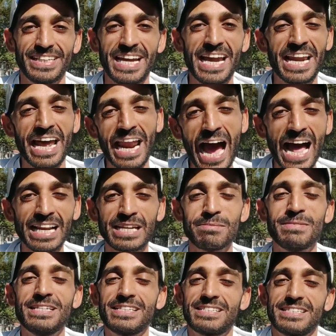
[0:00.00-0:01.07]
And an
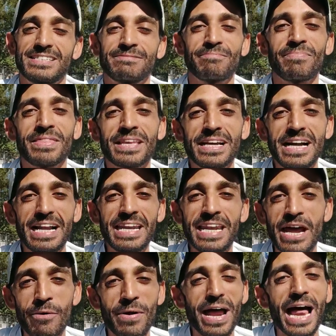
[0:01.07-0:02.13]
alchemist
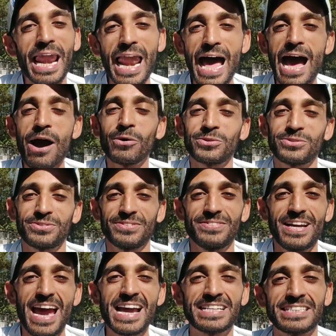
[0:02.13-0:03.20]
never allows
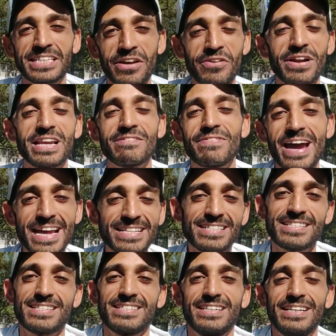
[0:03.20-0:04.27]
external
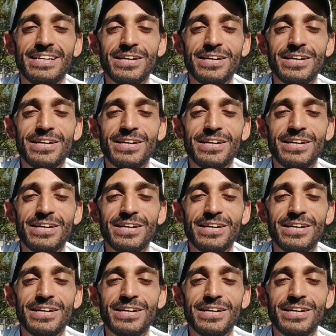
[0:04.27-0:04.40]
events